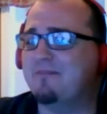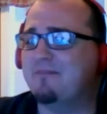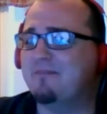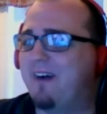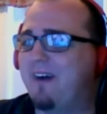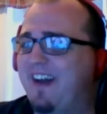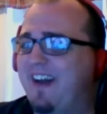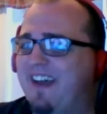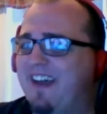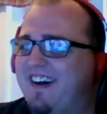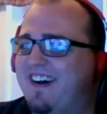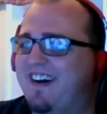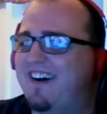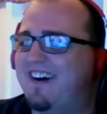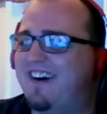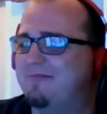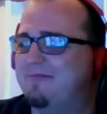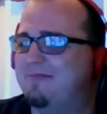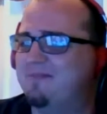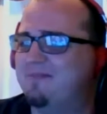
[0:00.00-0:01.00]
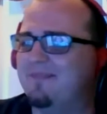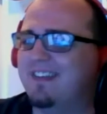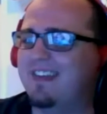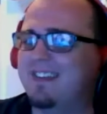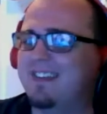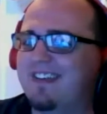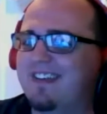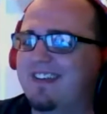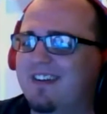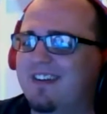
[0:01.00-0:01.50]
but
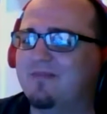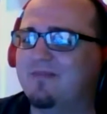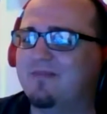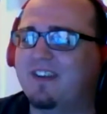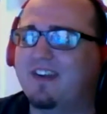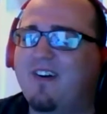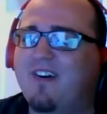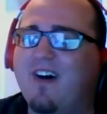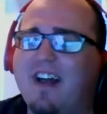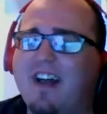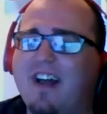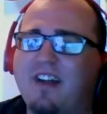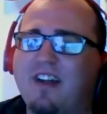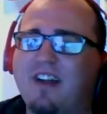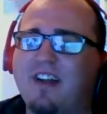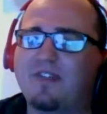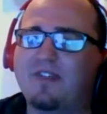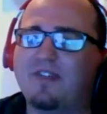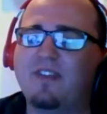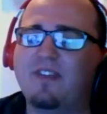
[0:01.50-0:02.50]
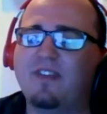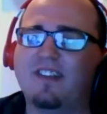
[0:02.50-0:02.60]
no, I don't.